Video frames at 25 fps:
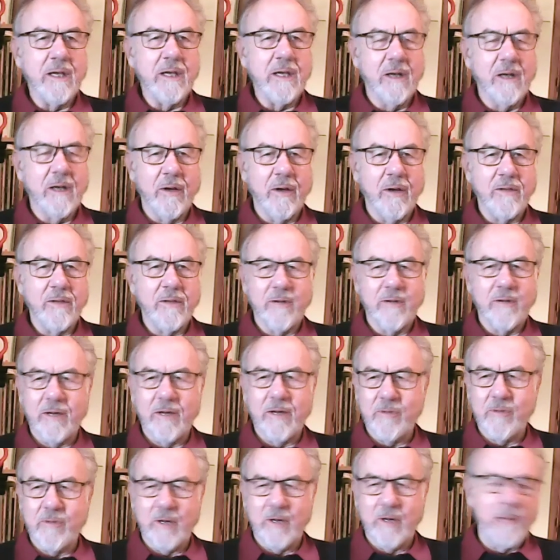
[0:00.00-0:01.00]
You know, I, th- I
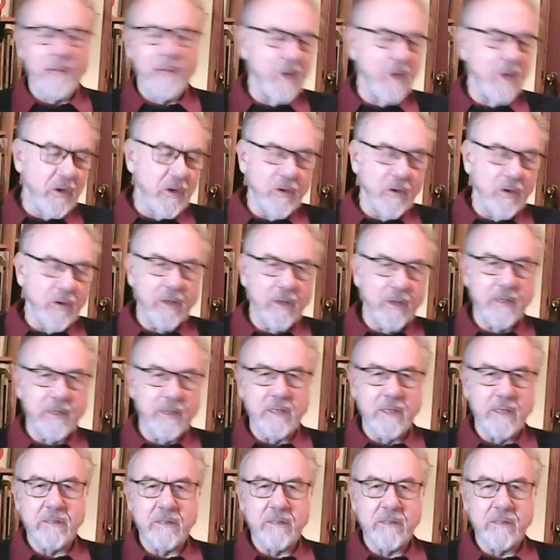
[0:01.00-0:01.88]
thought I'm no good at this.